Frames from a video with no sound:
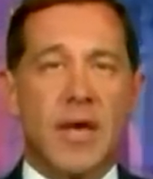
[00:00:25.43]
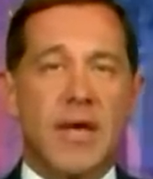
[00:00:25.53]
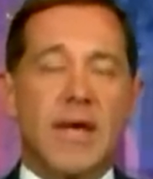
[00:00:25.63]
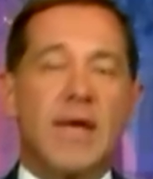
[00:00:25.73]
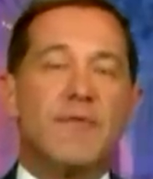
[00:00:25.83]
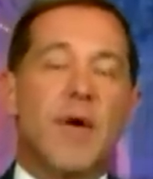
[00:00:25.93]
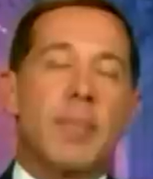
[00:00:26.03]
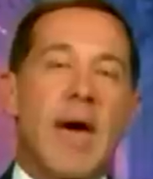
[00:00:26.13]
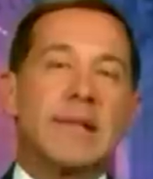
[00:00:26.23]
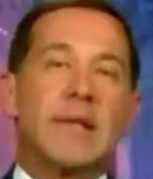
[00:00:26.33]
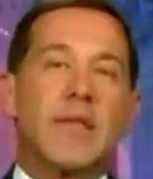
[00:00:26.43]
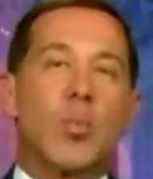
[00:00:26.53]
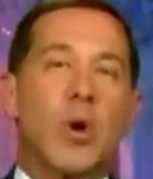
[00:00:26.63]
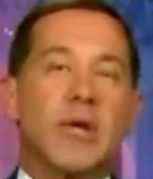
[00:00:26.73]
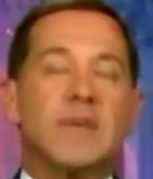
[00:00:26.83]
he felt badly
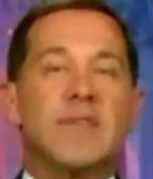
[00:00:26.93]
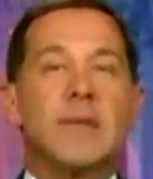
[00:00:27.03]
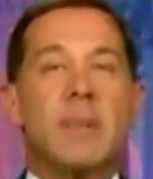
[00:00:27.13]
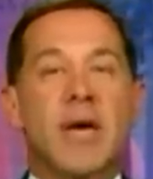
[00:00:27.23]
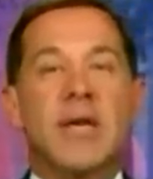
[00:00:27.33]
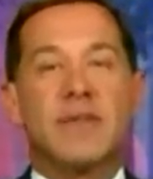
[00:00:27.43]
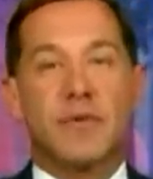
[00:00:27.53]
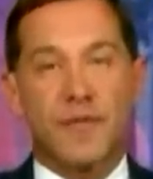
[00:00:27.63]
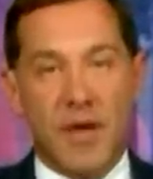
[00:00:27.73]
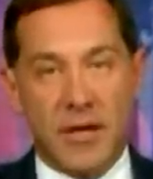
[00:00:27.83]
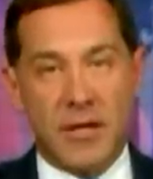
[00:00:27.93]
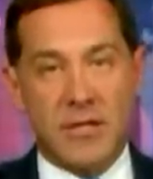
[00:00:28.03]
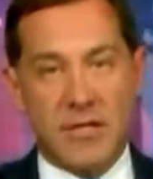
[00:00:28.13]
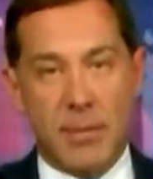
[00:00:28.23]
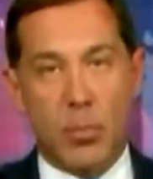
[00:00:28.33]
that what he said might have
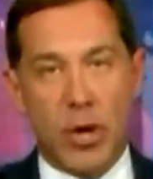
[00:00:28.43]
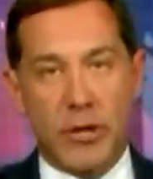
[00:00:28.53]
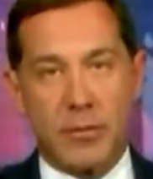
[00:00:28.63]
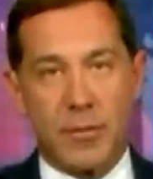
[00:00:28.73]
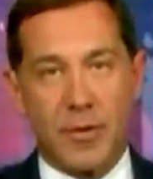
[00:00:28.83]
offended someone.